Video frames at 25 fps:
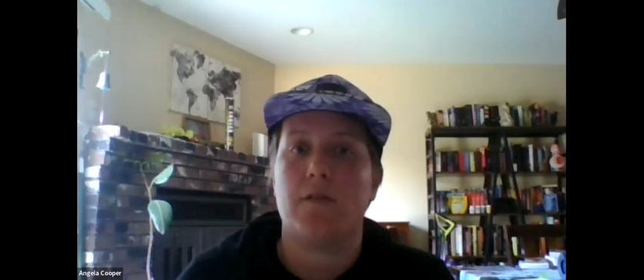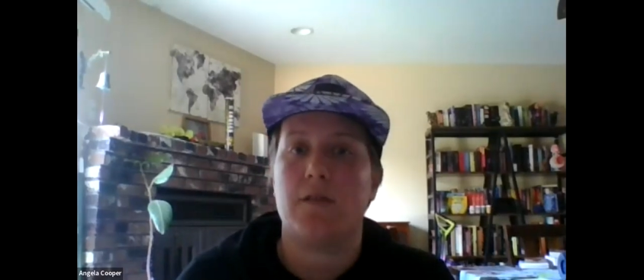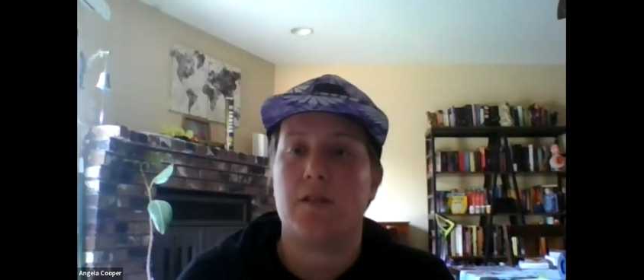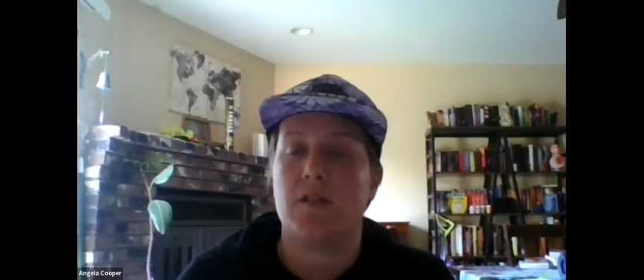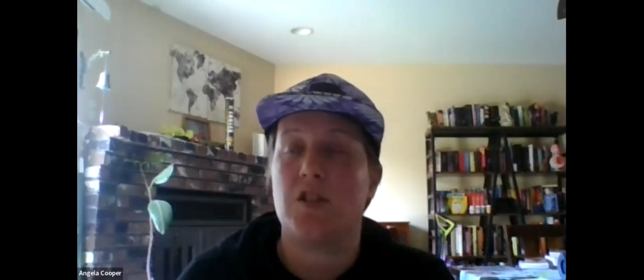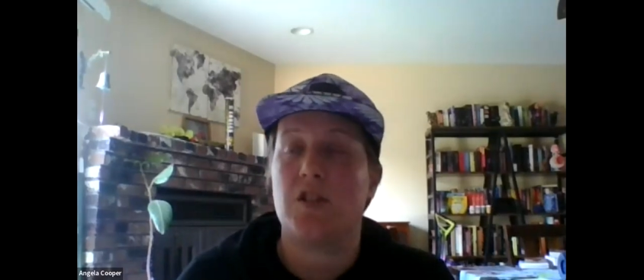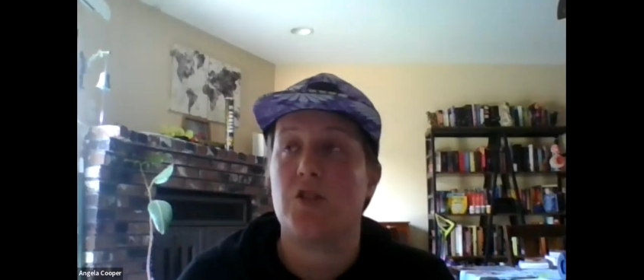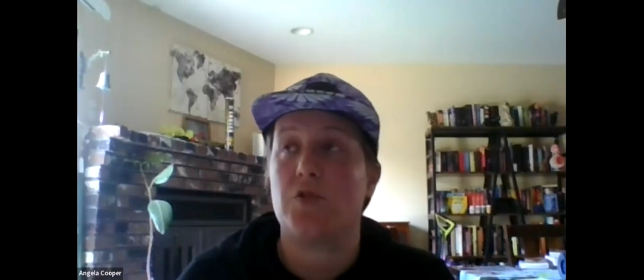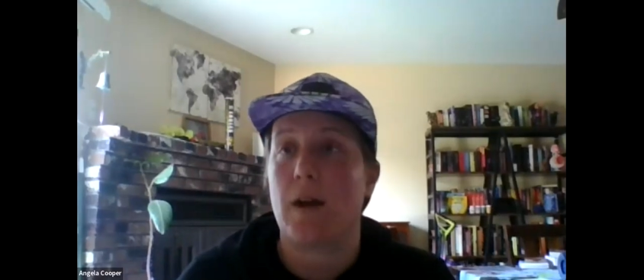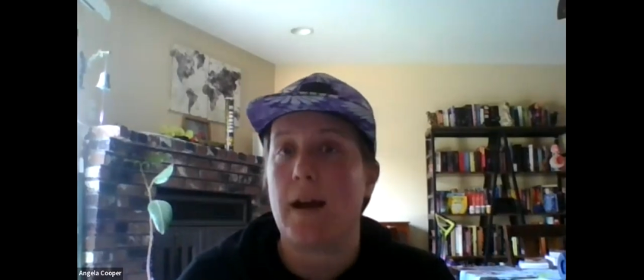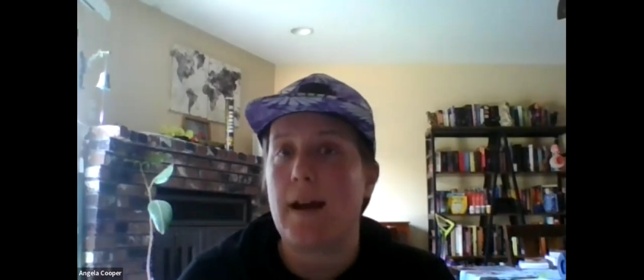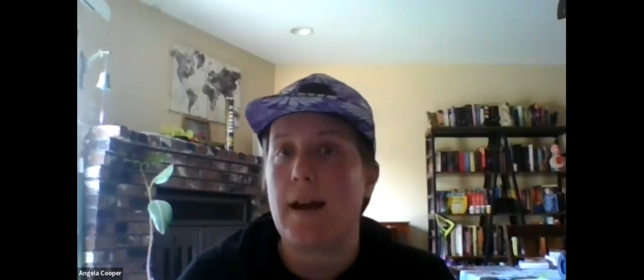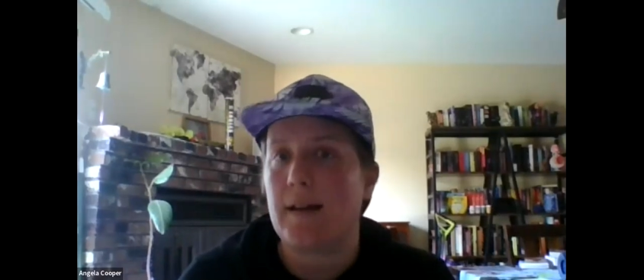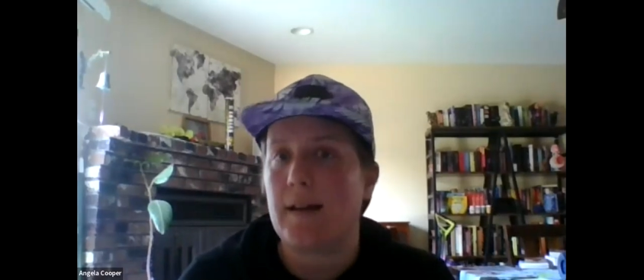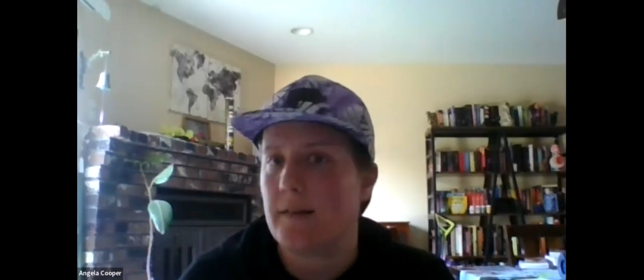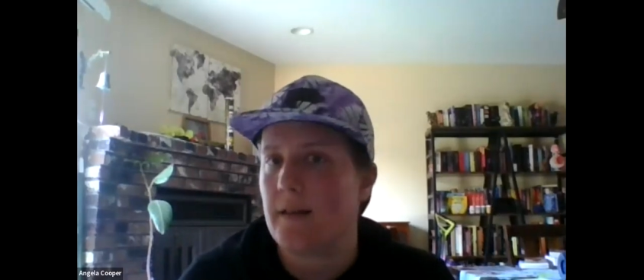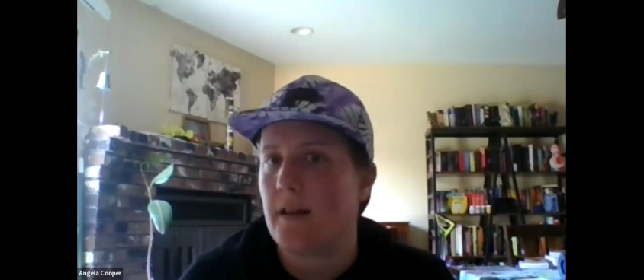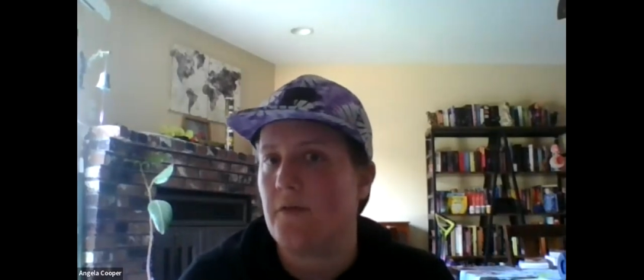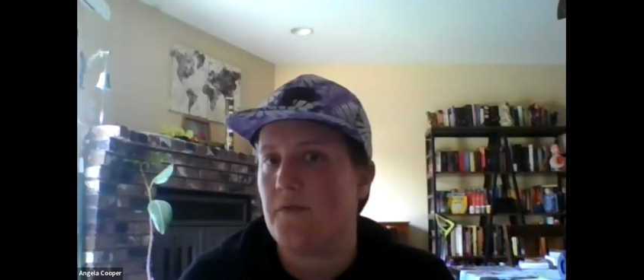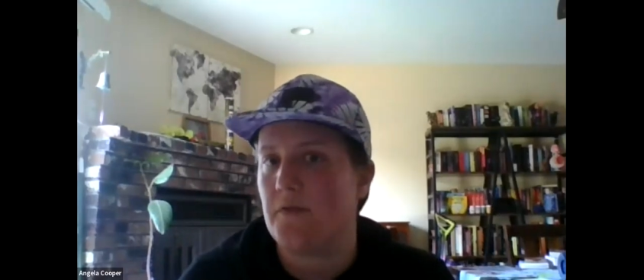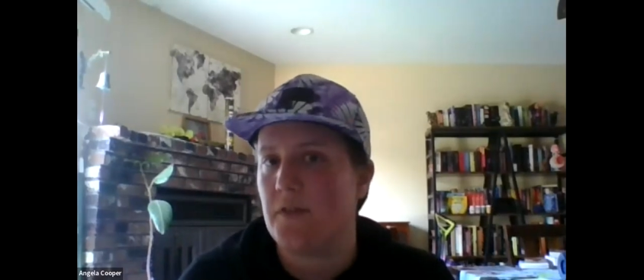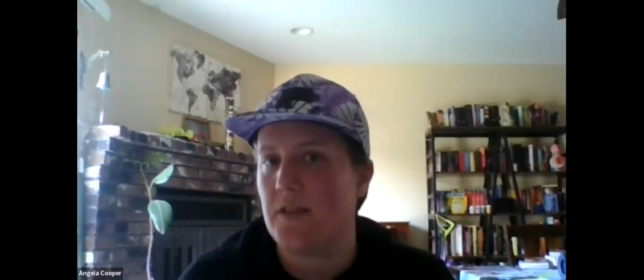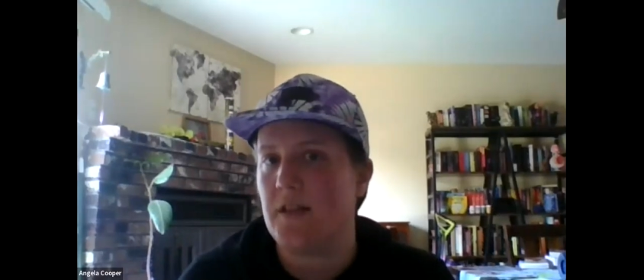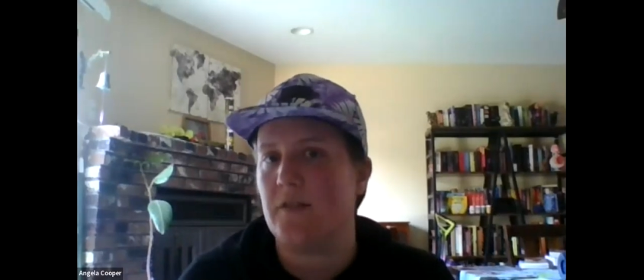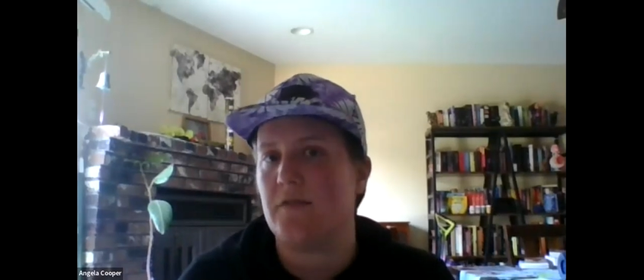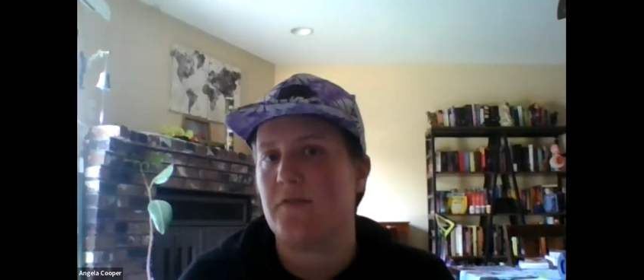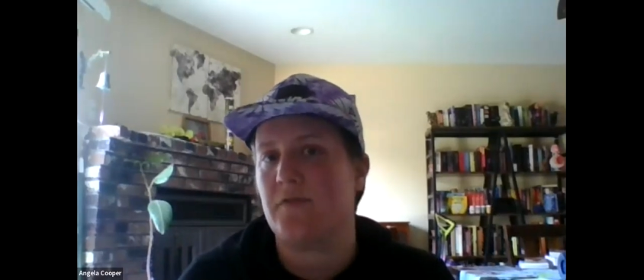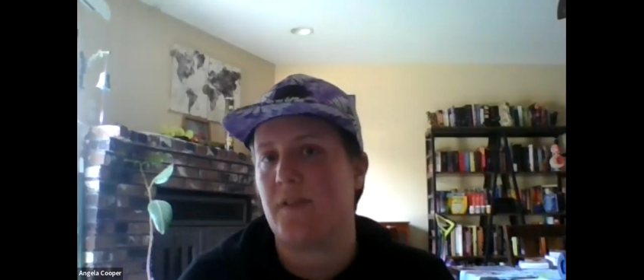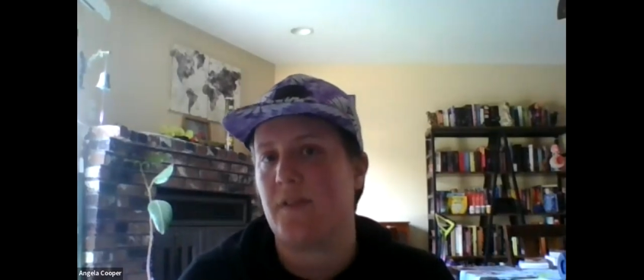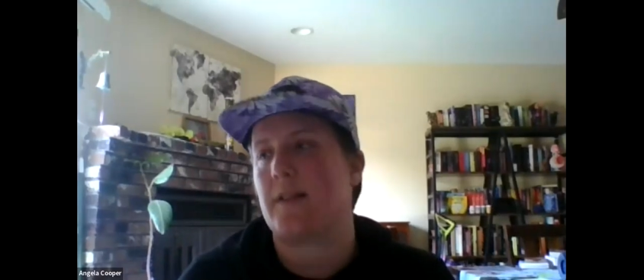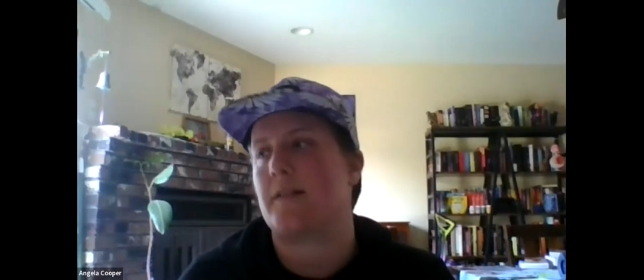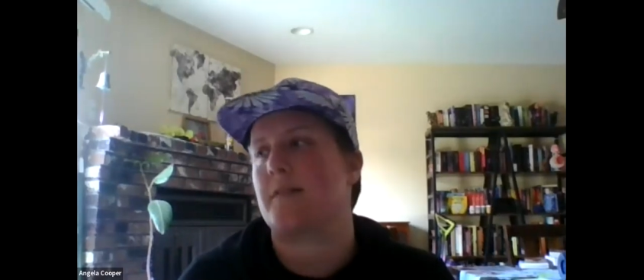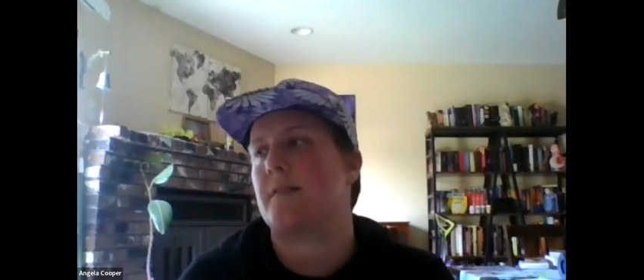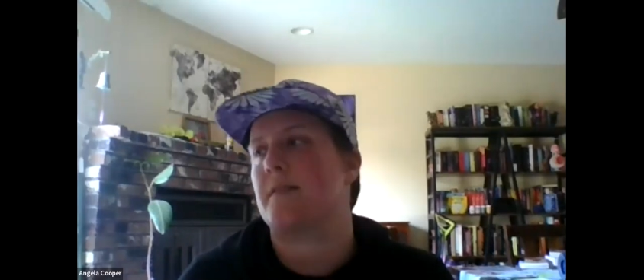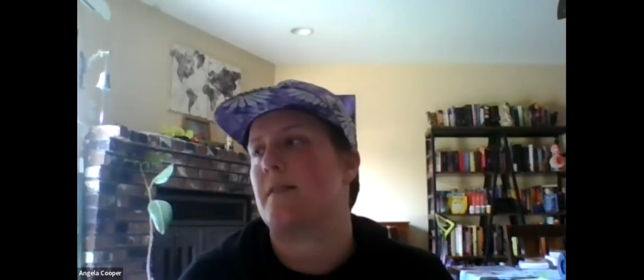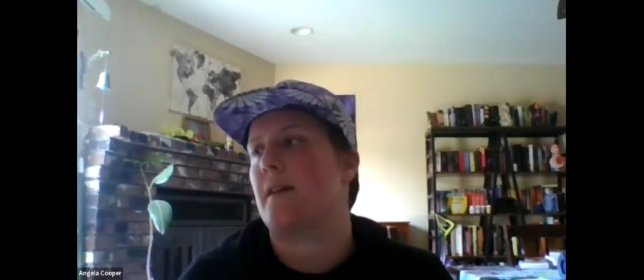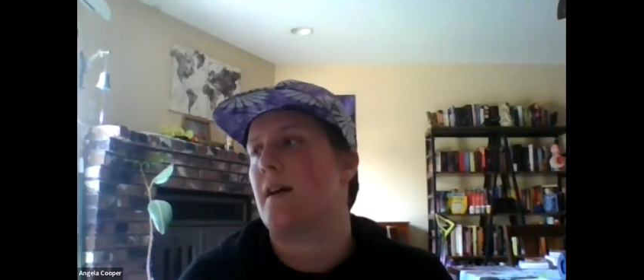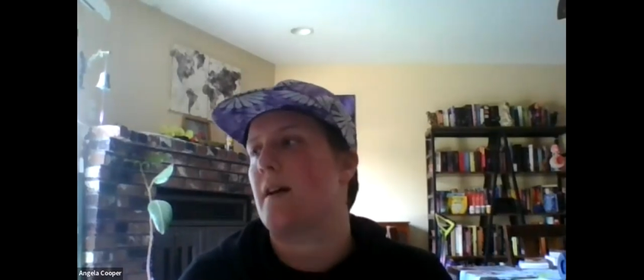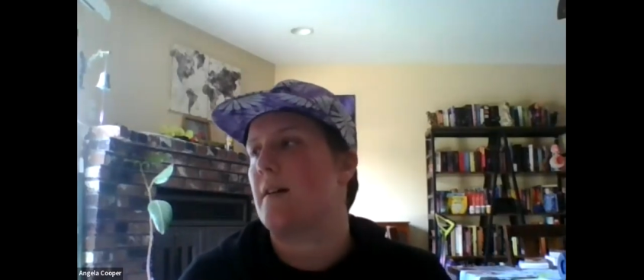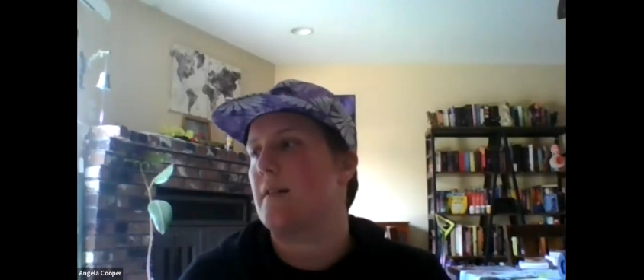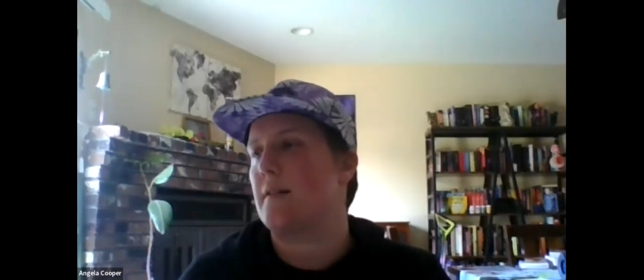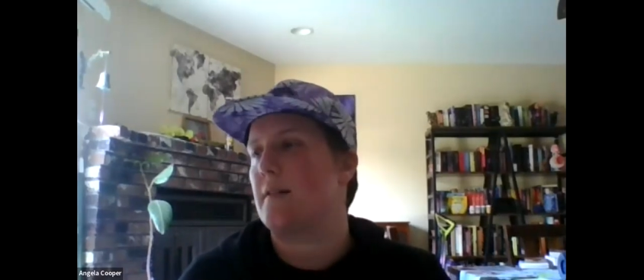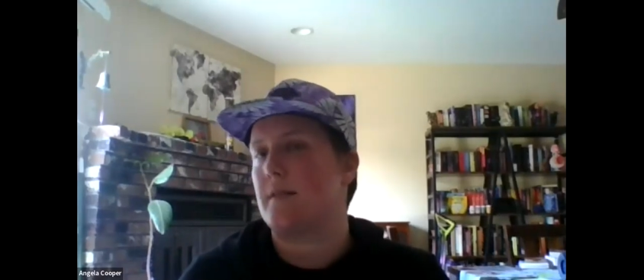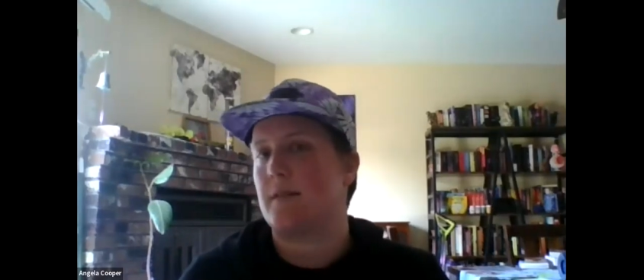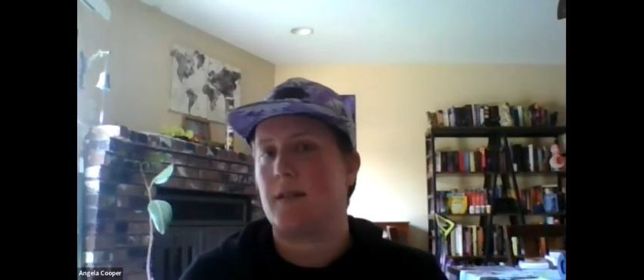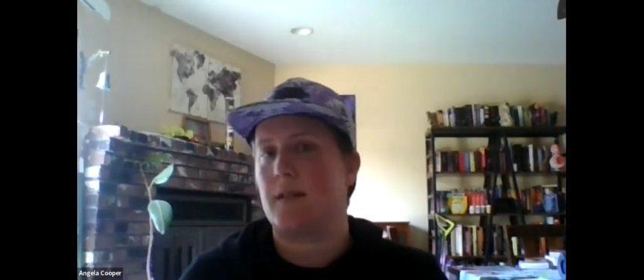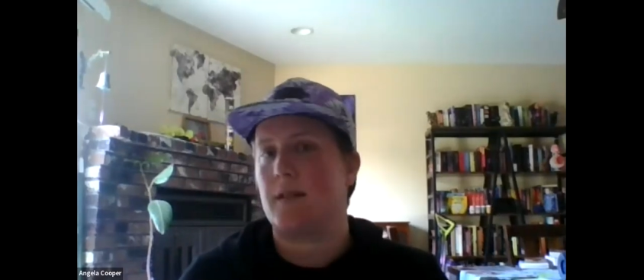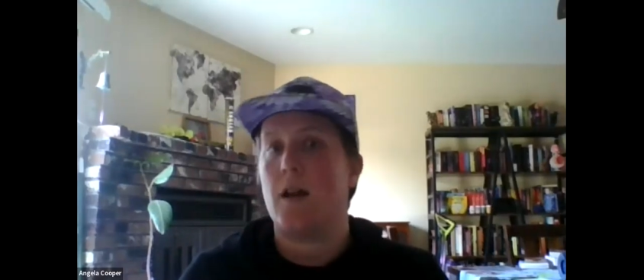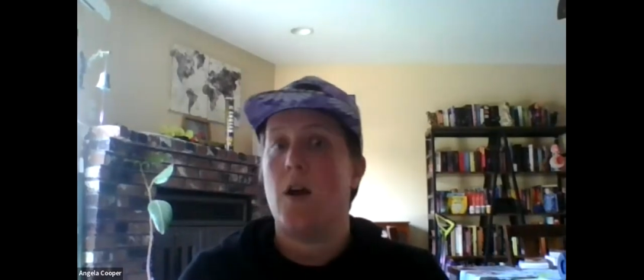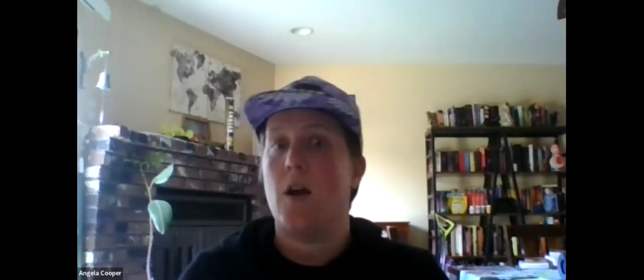strength of the effect
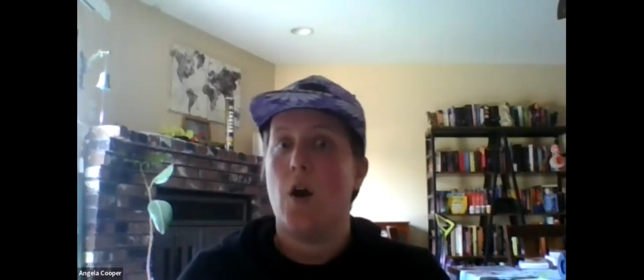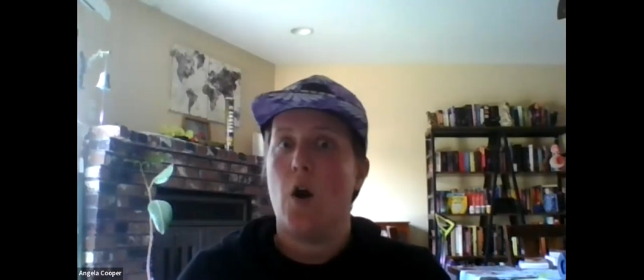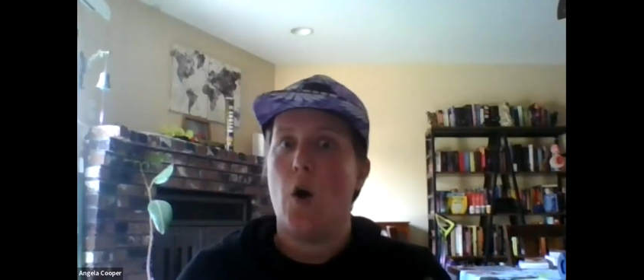size.